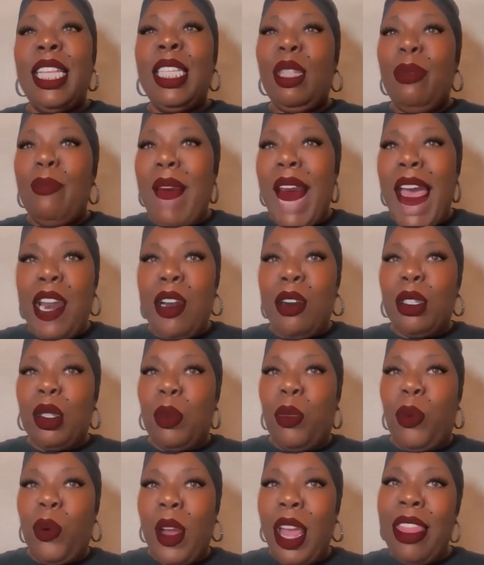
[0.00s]
This
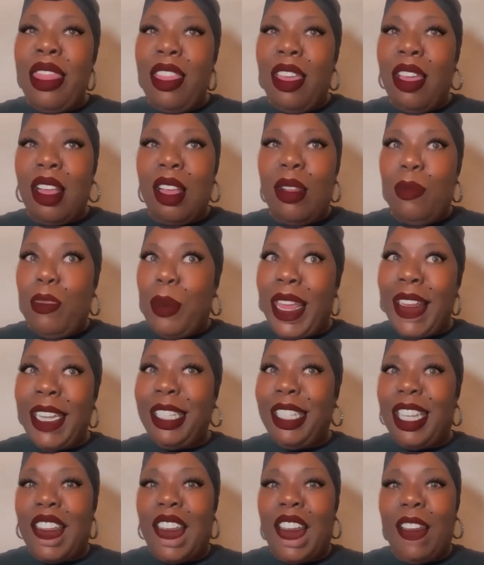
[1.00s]
matters. Breadth and
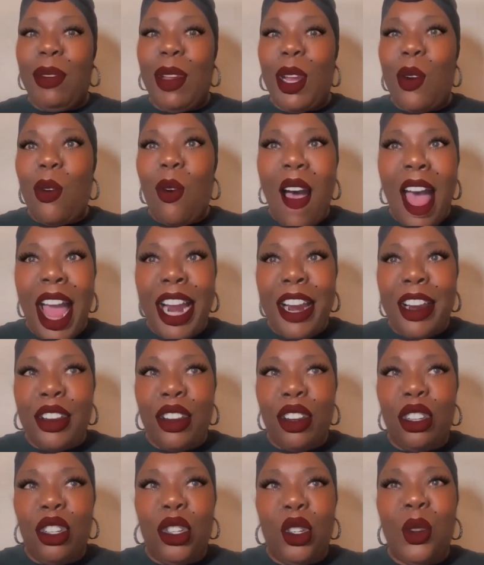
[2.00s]
complexity
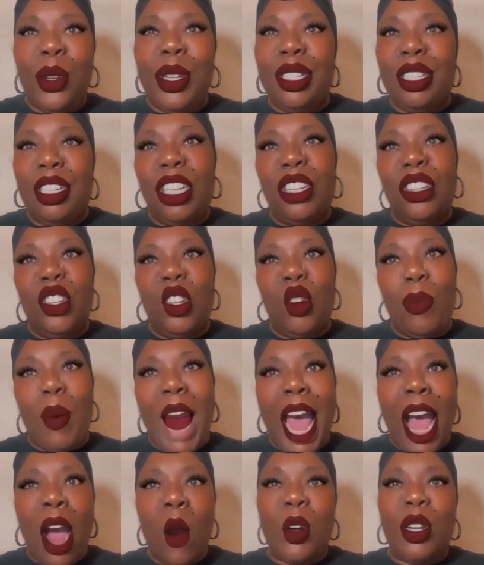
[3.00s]
require your
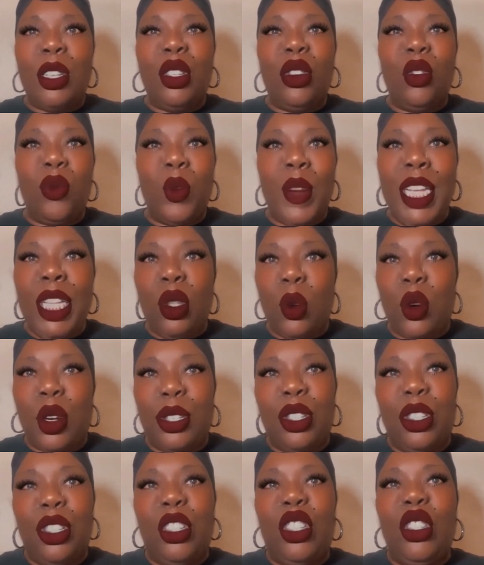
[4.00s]
jurisdictional powers and
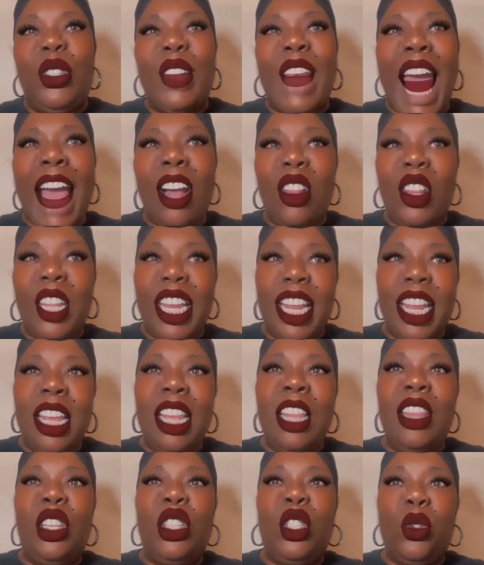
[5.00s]
resources to
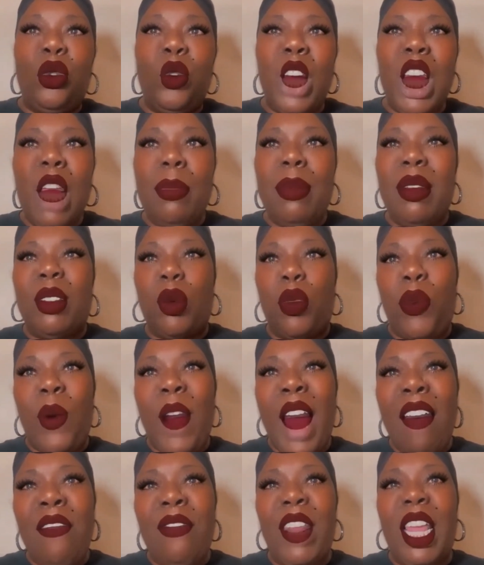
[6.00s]
tackle and end the stream
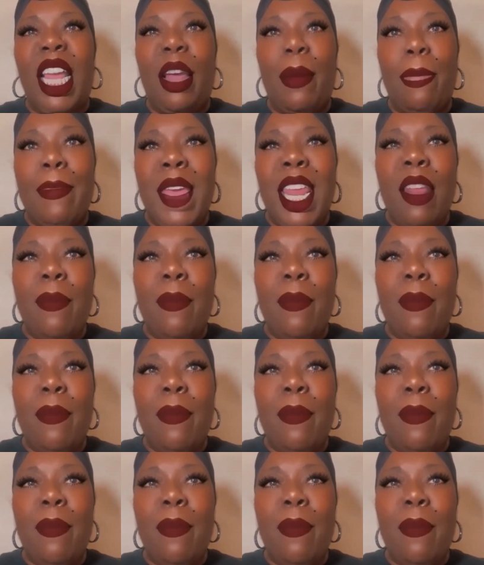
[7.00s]
of depravity